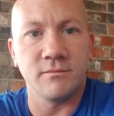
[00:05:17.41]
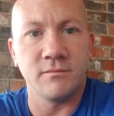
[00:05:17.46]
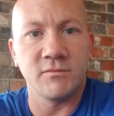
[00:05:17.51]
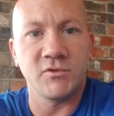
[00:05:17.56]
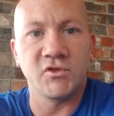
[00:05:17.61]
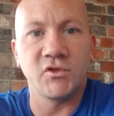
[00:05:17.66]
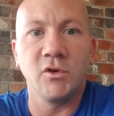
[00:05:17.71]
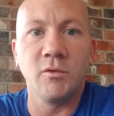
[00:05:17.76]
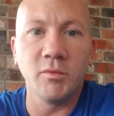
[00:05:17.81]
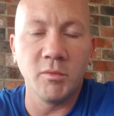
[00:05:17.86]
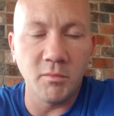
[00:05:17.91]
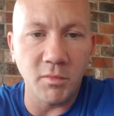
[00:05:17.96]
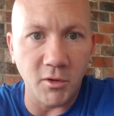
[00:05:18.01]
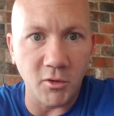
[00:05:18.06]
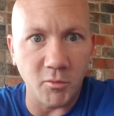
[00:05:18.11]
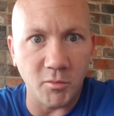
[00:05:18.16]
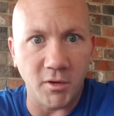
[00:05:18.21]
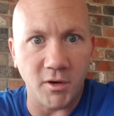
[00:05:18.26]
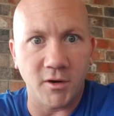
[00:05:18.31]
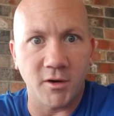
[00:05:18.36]
Super
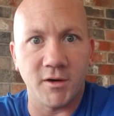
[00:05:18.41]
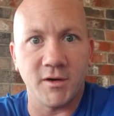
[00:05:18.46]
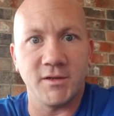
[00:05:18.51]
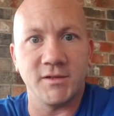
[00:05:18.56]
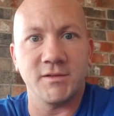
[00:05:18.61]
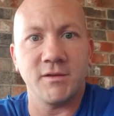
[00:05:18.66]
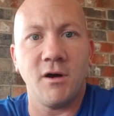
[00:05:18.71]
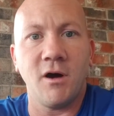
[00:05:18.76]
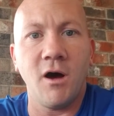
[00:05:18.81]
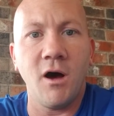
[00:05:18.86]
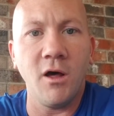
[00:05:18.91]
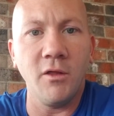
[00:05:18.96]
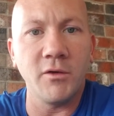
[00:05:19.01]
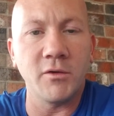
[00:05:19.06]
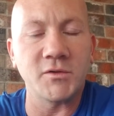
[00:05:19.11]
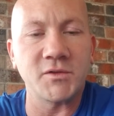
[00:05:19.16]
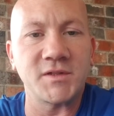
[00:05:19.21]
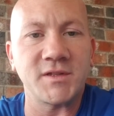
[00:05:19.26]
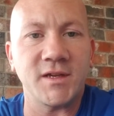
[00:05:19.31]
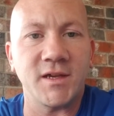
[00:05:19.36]
Bowl parties, all
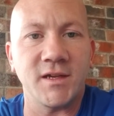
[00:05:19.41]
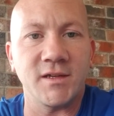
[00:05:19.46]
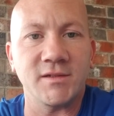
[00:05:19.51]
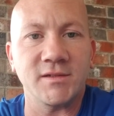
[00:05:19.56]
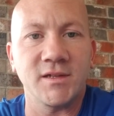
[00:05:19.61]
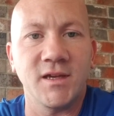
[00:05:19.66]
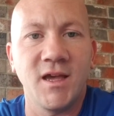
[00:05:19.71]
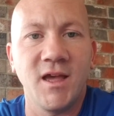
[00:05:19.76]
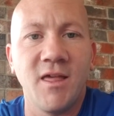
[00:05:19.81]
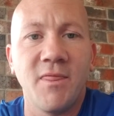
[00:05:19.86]
those things.